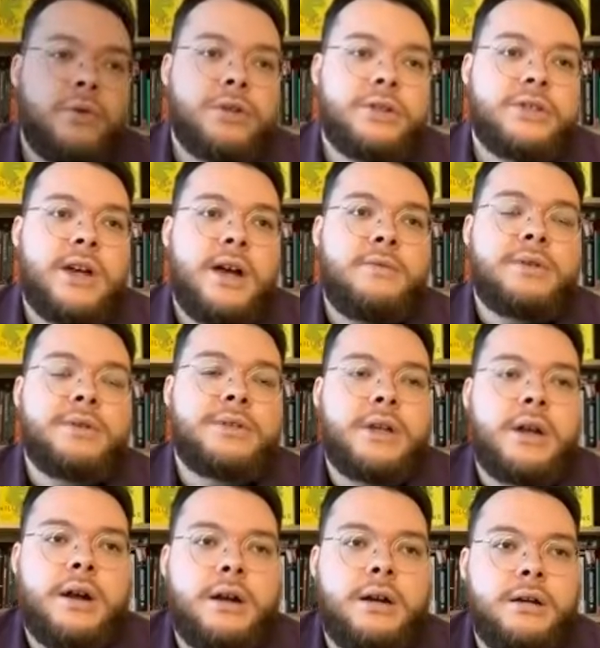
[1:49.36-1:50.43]
first
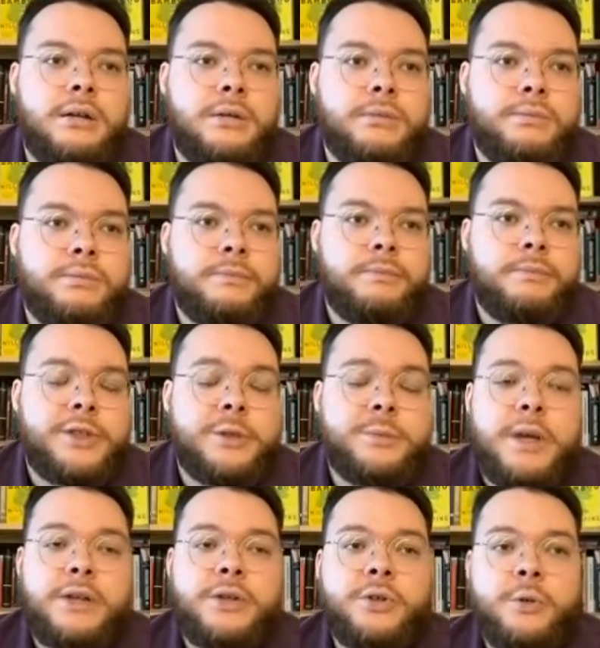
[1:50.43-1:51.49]
novels are
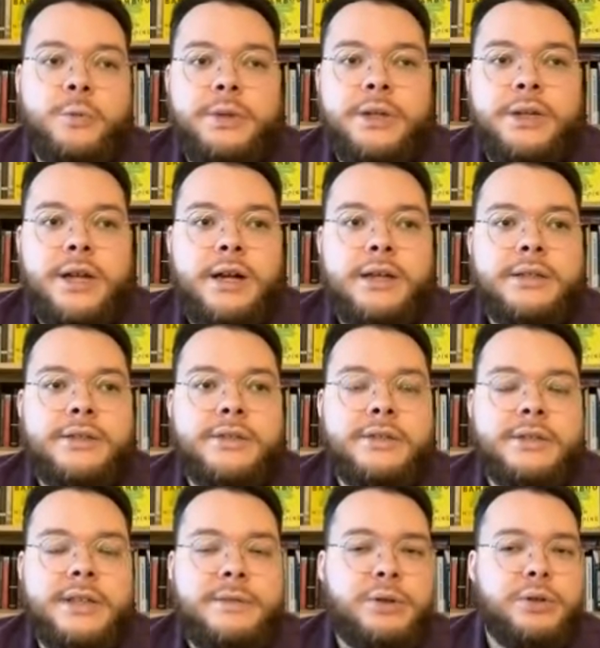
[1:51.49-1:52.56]
special
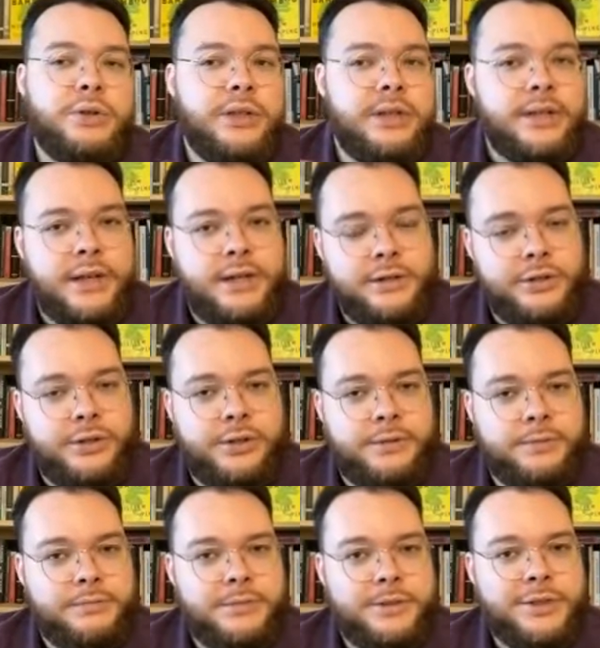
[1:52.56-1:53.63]
because they have a unique
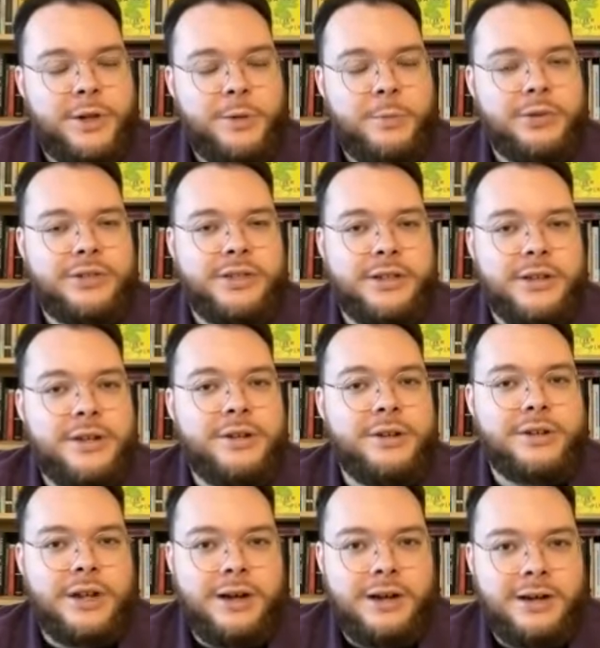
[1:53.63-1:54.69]
energy. There's almost an
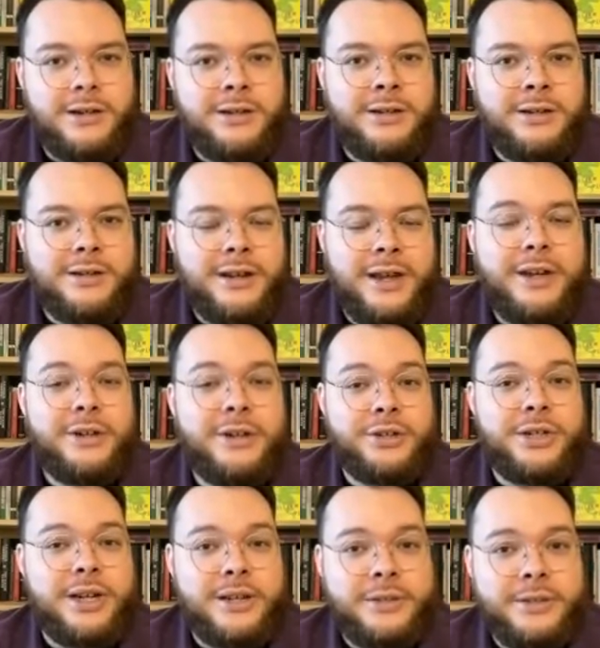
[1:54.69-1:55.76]
underdog
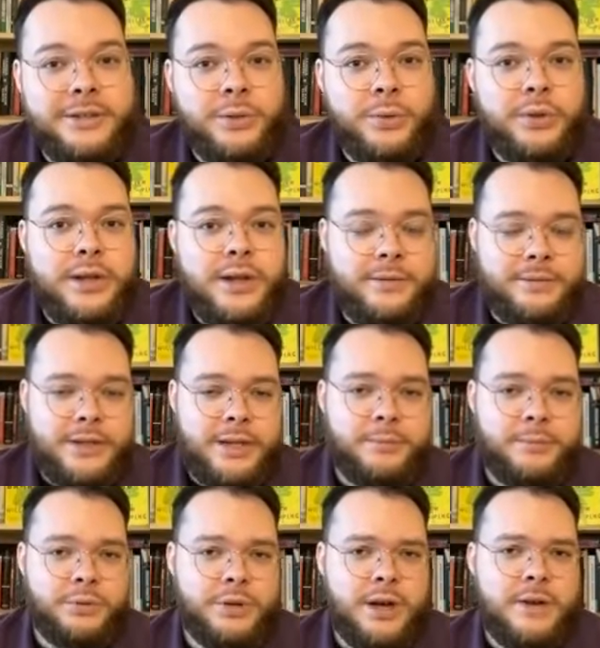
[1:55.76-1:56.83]
energy, I think, to a lot of
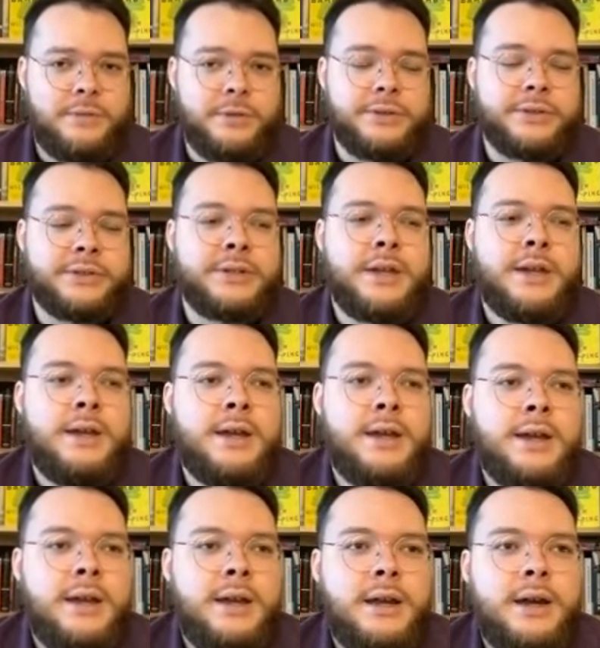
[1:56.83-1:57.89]
debut novels.
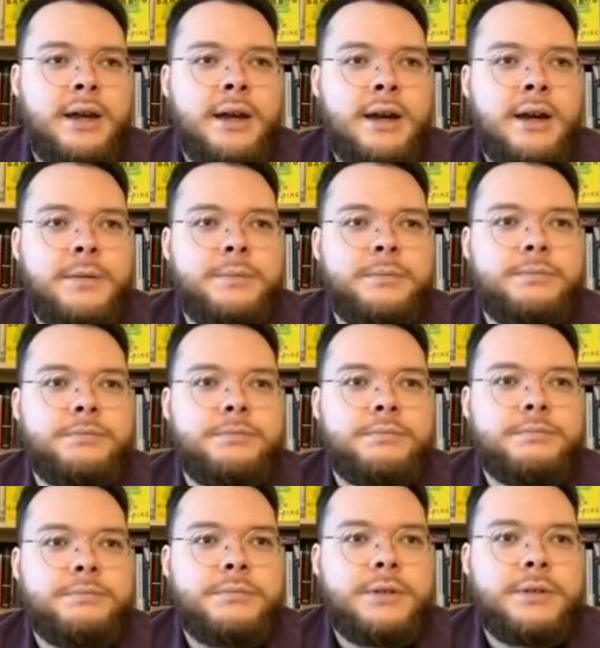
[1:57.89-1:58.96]

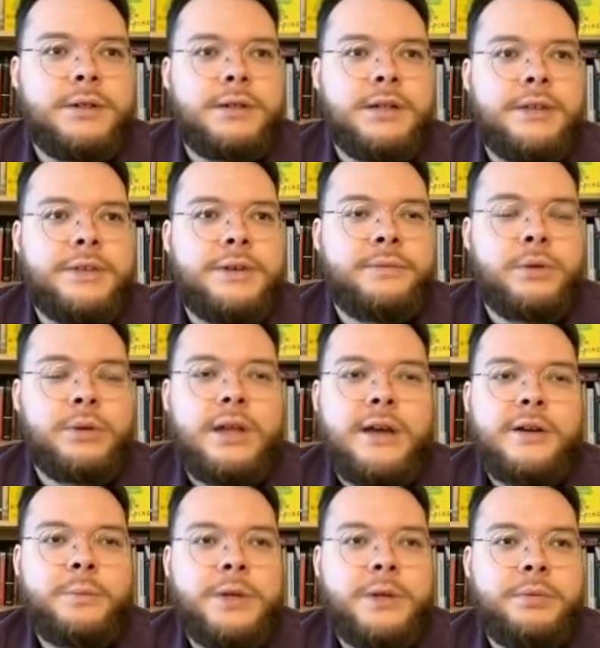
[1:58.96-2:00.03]
I think for a
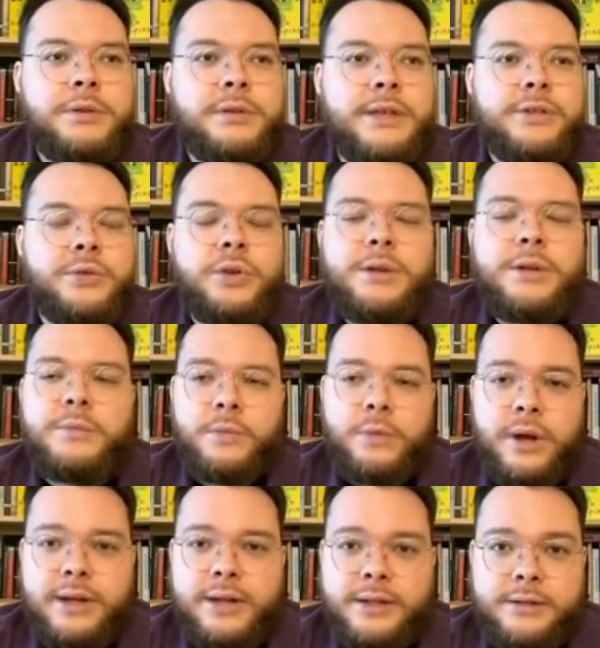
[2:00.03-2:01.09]
lot of people, they dream of
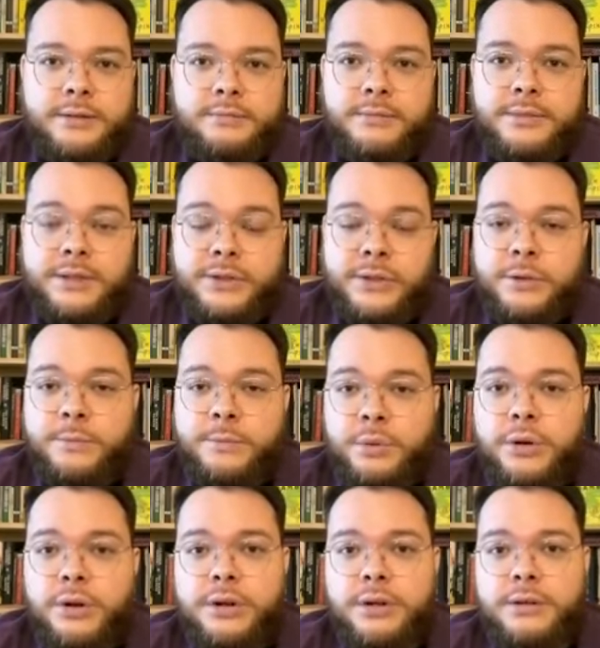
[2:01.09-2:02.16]
writing a certain
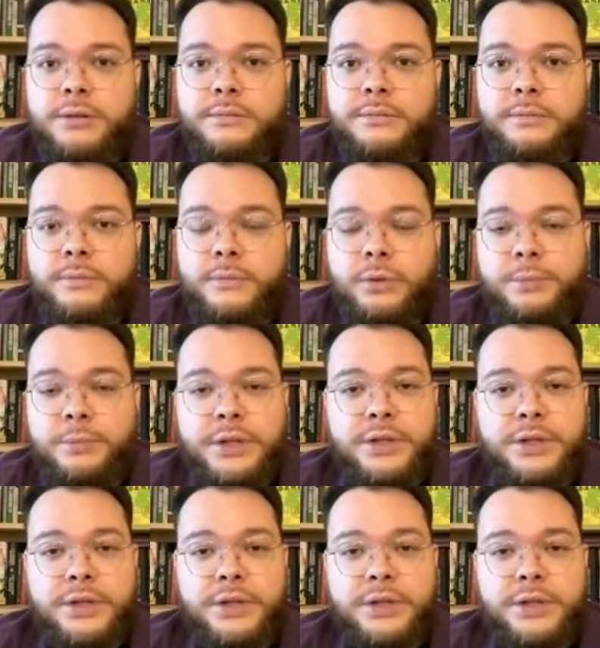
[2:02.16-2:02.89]
book for a